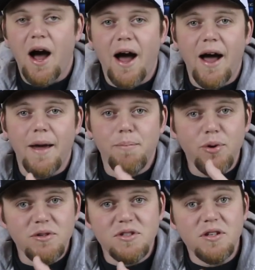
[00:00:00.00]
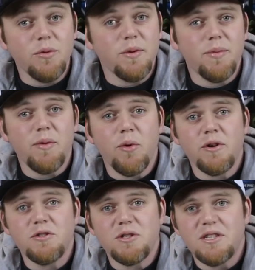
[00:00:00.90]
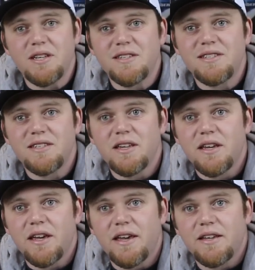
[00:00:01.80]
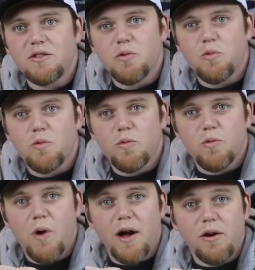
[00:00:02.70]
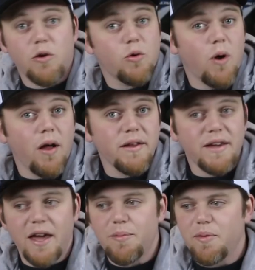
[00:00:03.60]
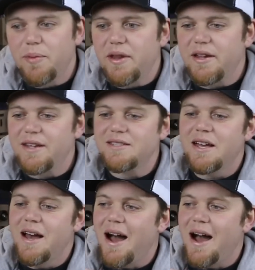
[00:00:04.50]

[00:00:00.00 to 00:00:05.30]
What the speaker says: I personally would be more interested in seeing its rock crawling capabilities.